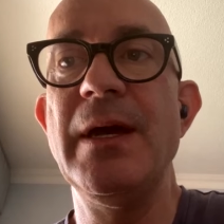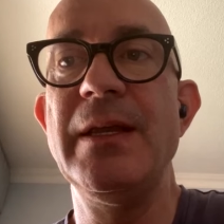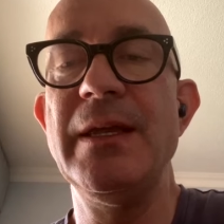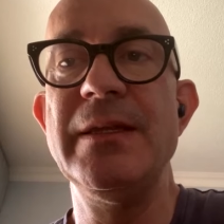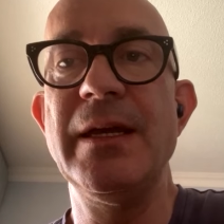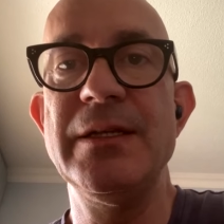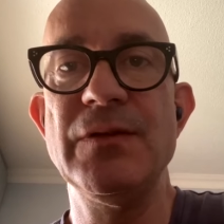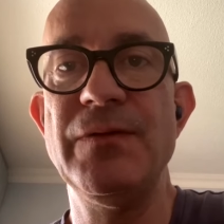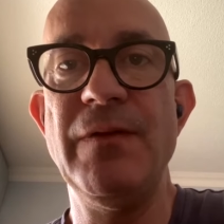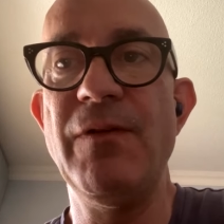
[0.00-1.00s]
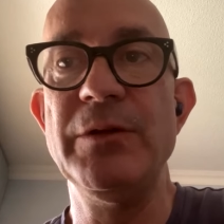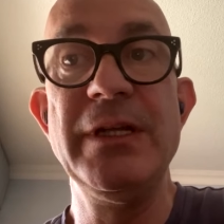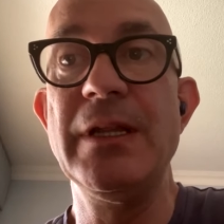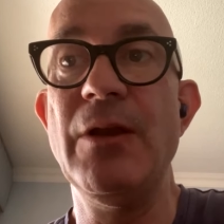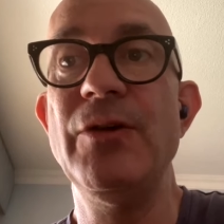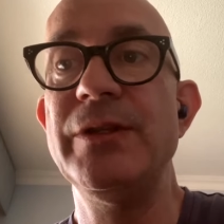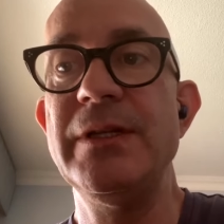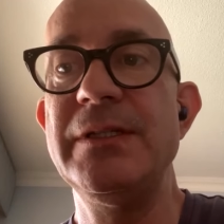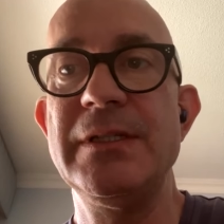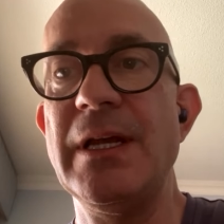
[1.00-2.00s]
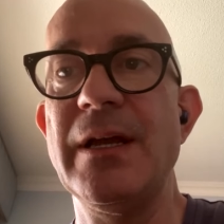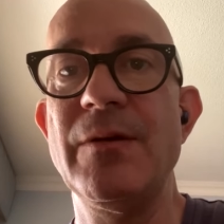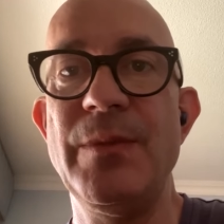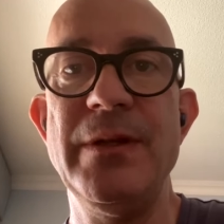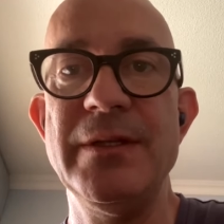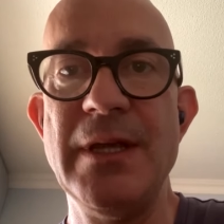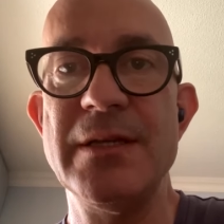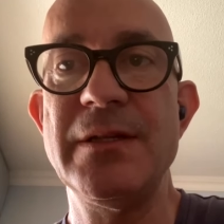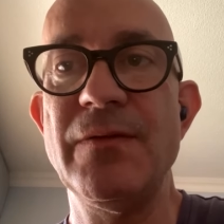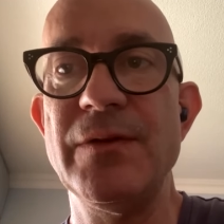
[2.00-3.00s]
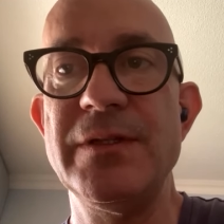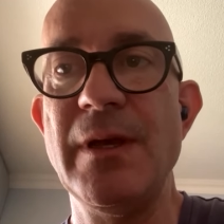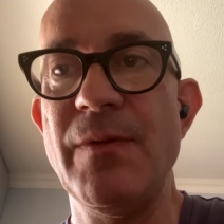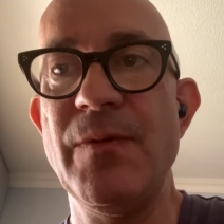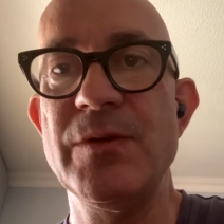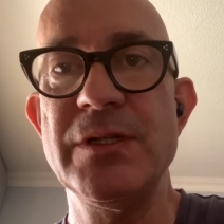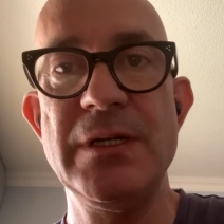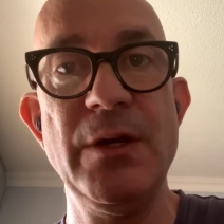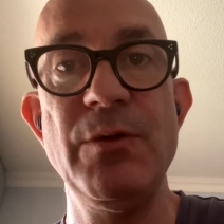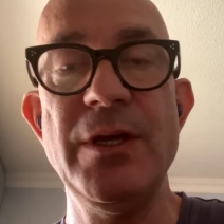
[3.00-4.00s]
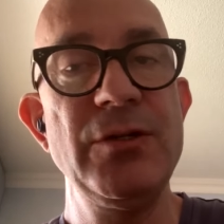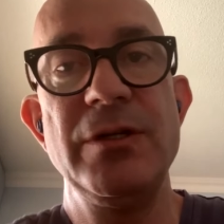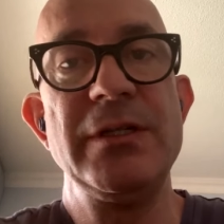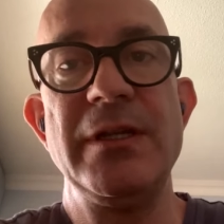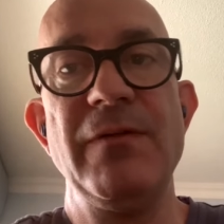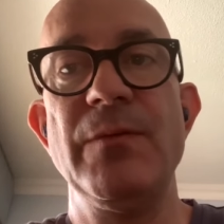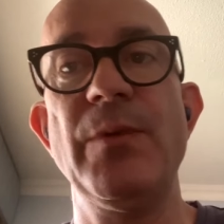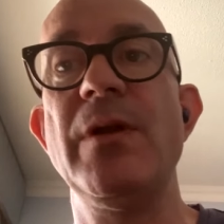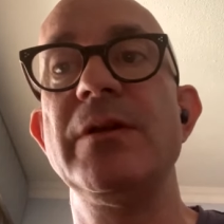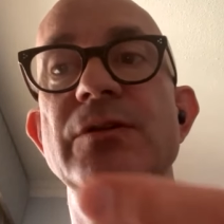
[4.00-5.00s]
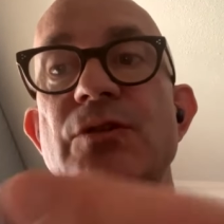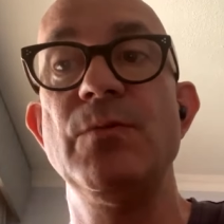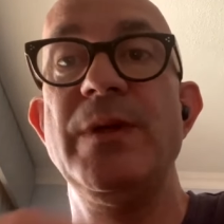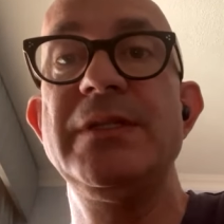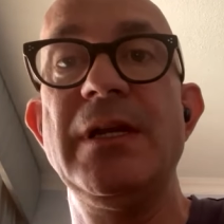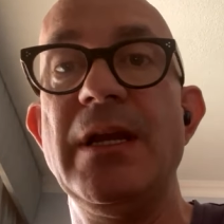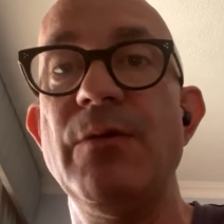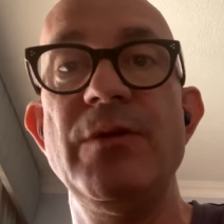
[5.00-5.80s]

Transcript: And in the case of defaulting the loan, this is like a complete disaster for this type of projects. Liquidation is a different problem because you basically